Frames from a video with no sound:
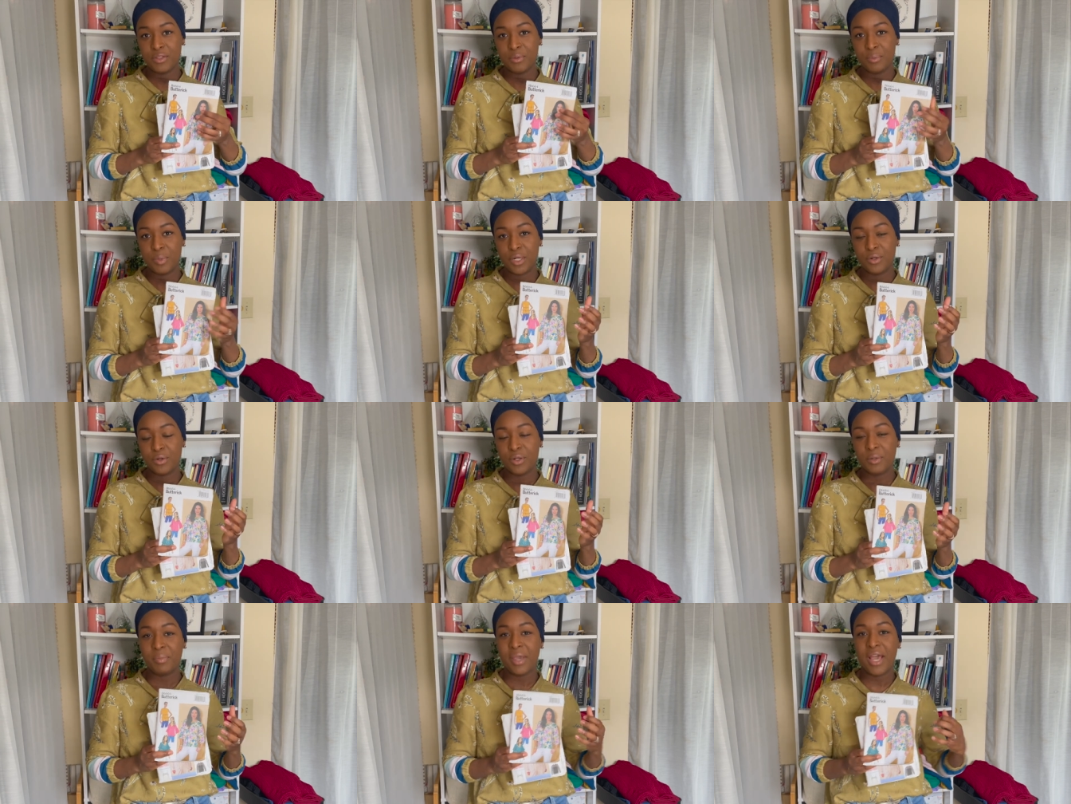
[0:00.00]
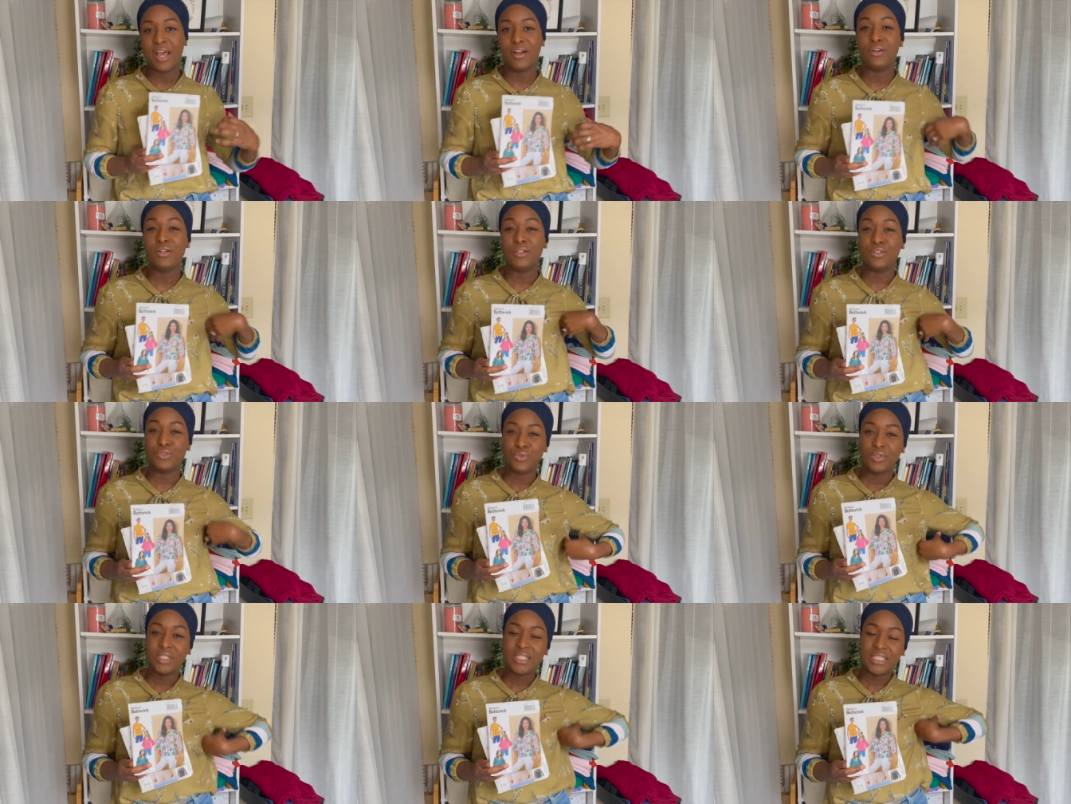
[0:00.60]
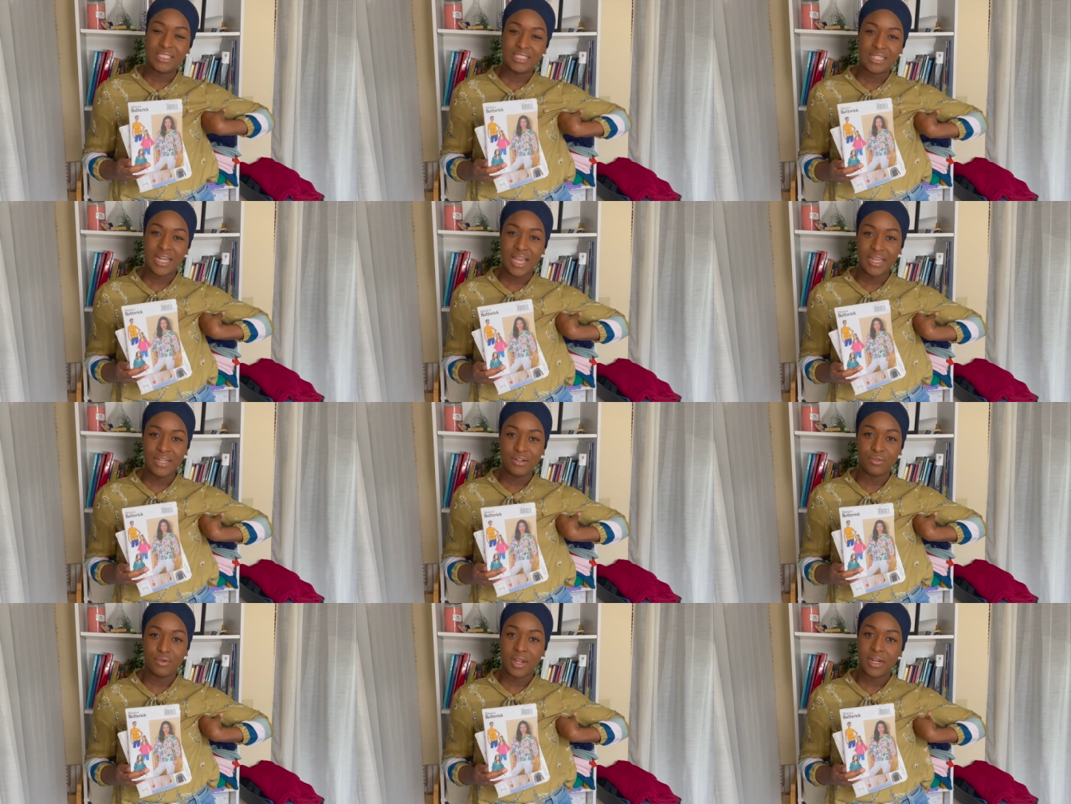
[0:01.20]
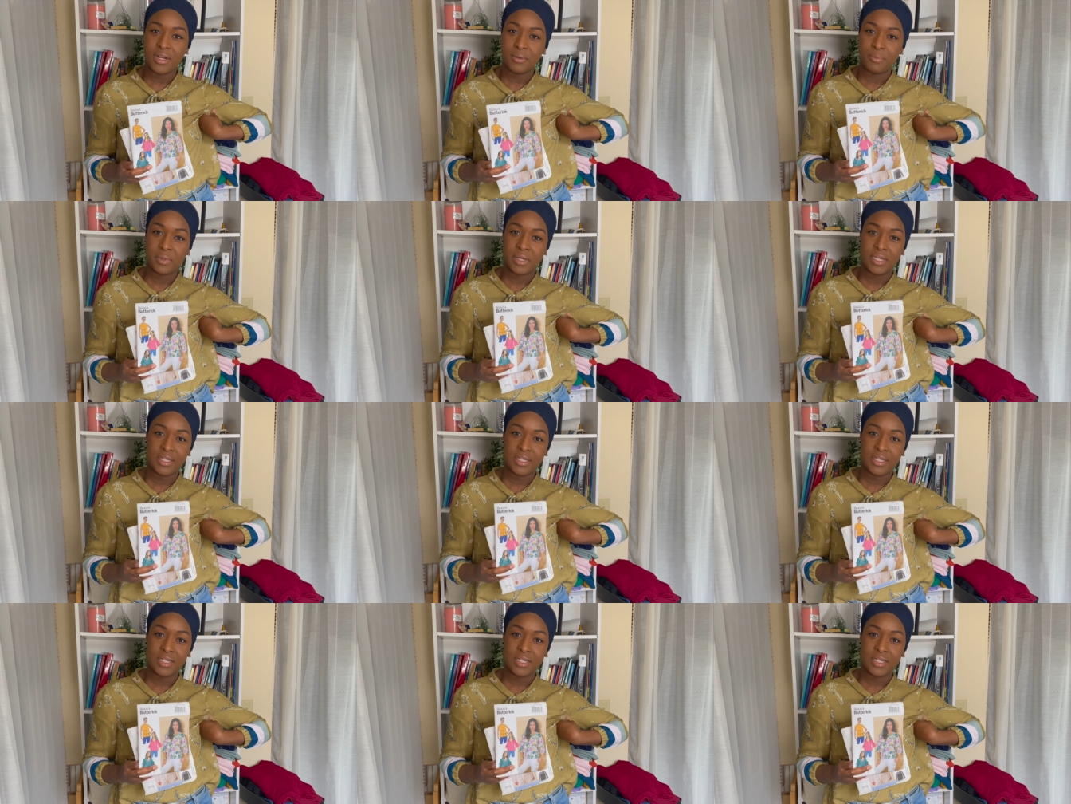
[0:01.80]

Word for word: the butter pattern is really tight right up